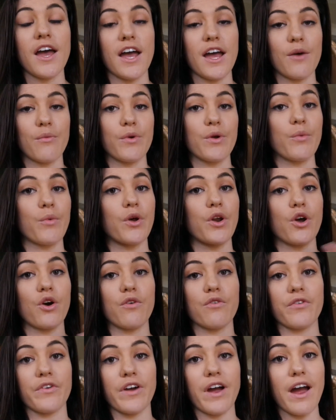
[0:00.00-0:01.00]
and we went
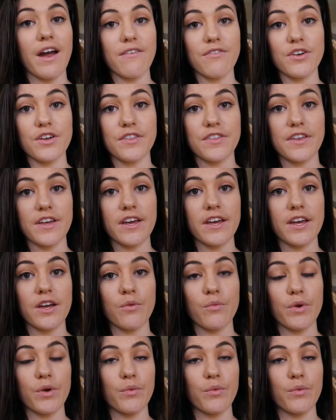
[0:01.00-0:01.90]
over everything.